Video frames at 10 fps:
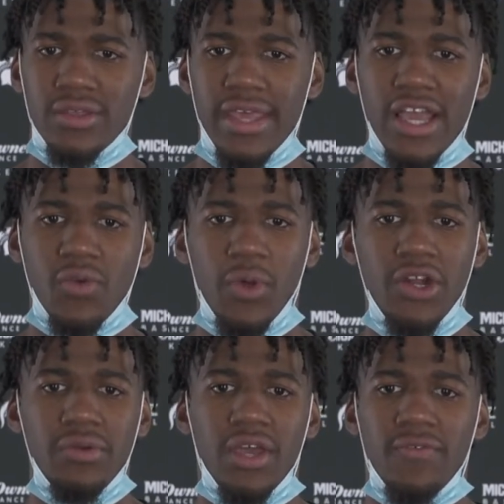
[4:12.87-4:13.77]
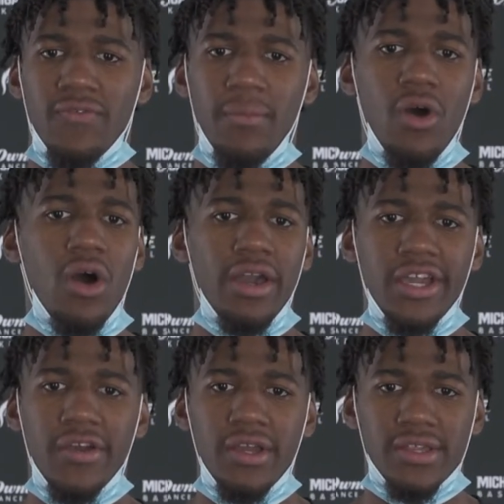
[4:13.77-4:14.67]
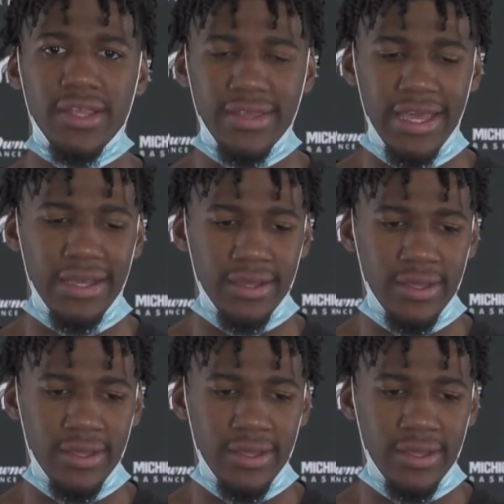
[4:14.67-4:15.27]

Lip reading: things we want to do different from all areas. I think